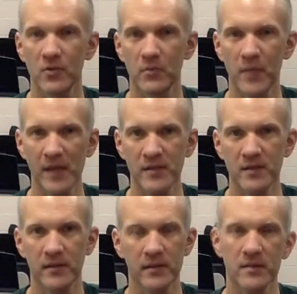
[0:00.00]
You can
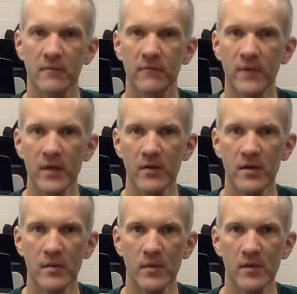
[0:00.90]
pencil in some
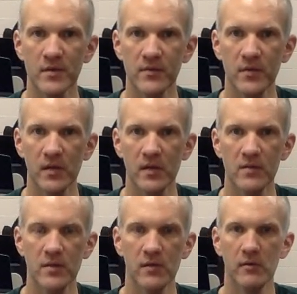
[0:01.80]
finger numbers if you
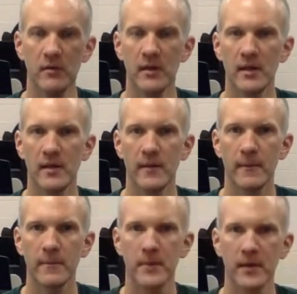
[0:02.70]
need to,
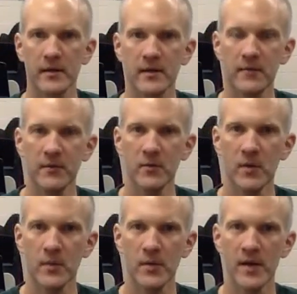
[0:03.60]
but
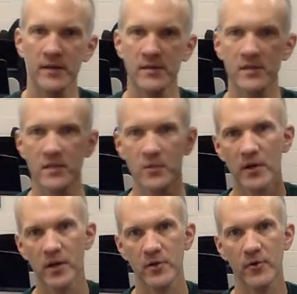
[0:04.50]
definitely want to practice
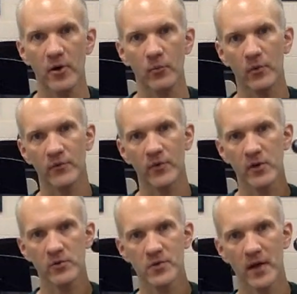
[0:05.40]
this one on your own
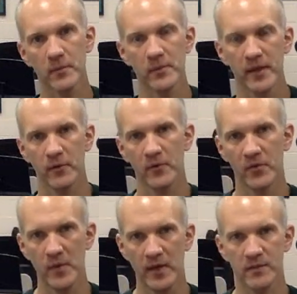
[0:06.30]
before you try and play
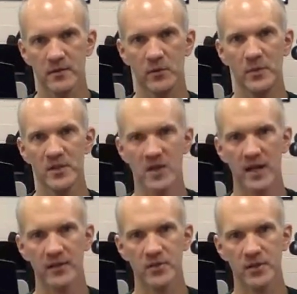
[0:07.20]
it with me. It's a little
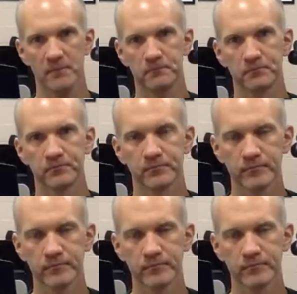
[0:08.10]
bit challenging.